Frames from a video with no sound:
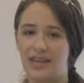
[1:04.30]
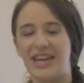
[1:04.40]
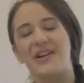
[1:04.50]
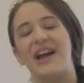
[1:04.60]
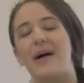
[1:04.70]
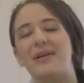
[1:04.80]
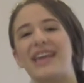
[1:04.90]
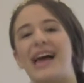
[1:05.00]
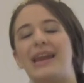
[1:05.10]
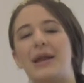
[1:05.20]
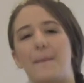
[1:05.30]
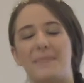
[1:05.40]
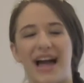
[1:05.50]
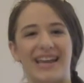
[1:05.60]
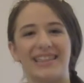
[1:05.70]
And here I am again,
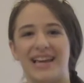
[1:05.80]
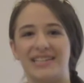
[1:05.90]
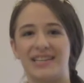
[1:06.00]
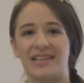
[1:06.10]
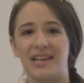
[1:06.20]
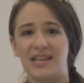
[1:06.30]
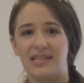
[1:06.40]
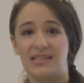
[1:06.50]
back in London,